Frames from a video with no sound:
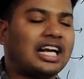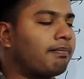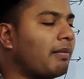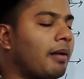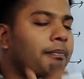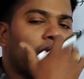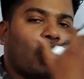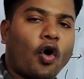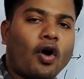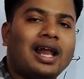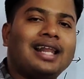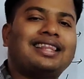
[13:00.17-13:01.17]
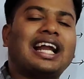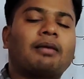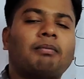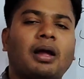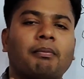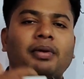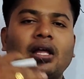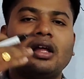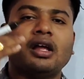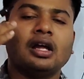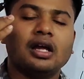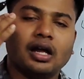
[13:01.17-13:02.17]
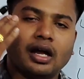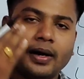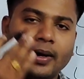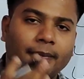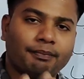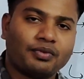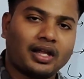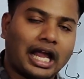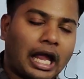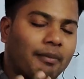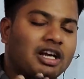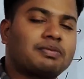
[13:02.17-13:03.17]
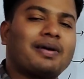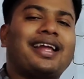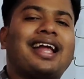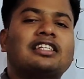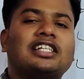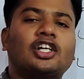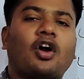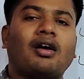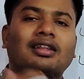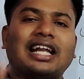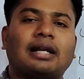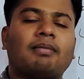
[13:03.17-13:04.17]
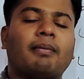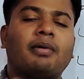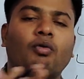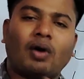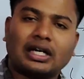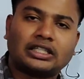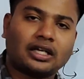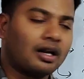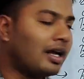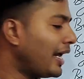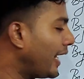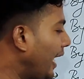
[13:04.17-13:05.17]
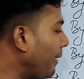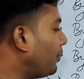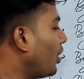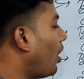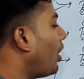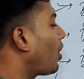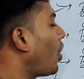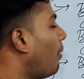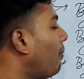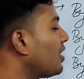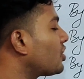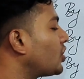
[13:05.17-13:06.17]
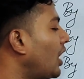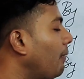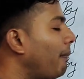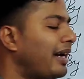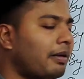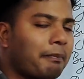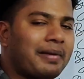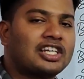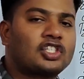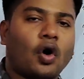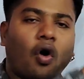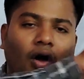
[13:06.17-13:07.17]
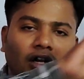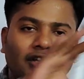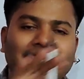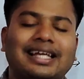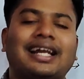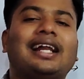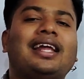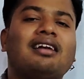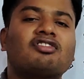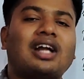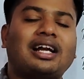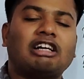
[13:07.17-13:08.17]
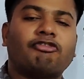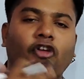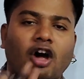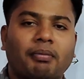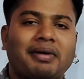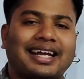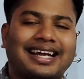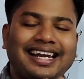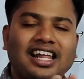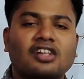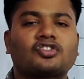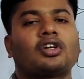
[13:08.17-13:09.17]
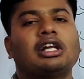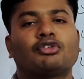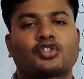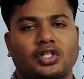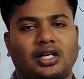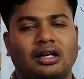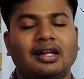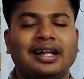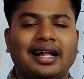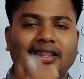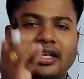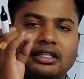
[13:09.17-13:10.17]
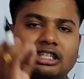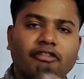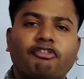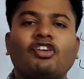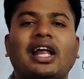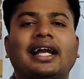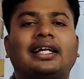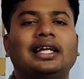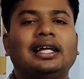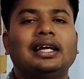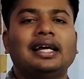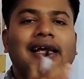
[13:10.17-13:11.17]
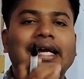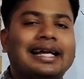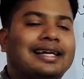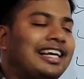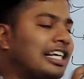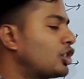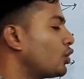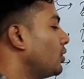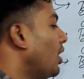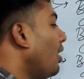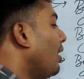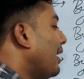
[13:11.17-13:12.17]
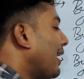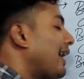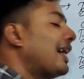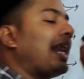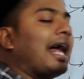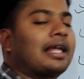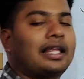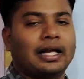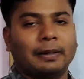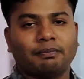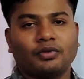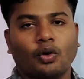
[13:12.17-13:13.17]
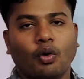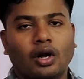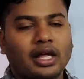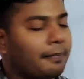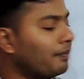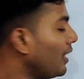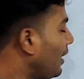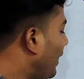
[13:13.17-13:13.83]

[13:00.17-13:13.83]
that may be oil, that may be emulsifying agent, or that may be water, if the common solvent mixed all the ingredients and it form a clear solution, then definitely it leads to the cracking. Okay,